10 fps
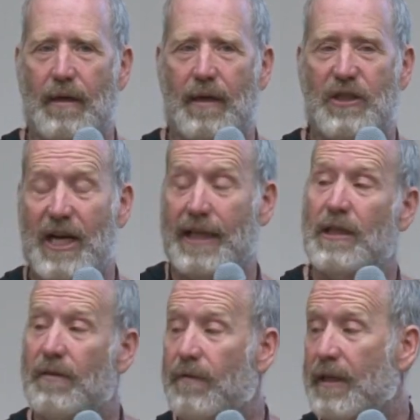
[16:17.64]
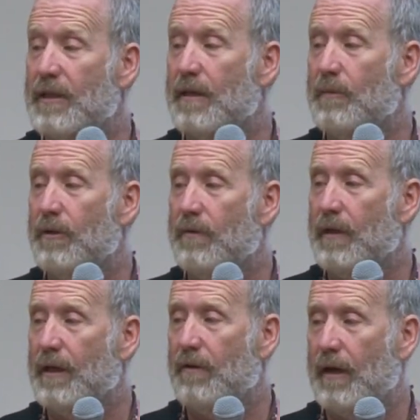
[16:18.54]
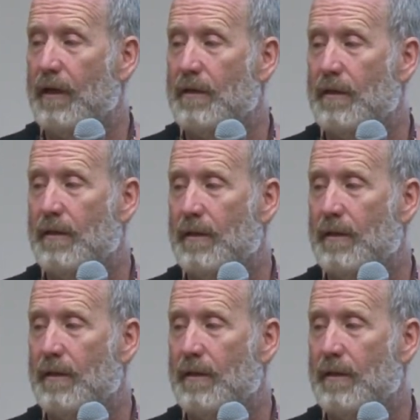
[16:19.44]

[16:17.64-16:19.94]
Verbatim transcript: a chance to find something really great.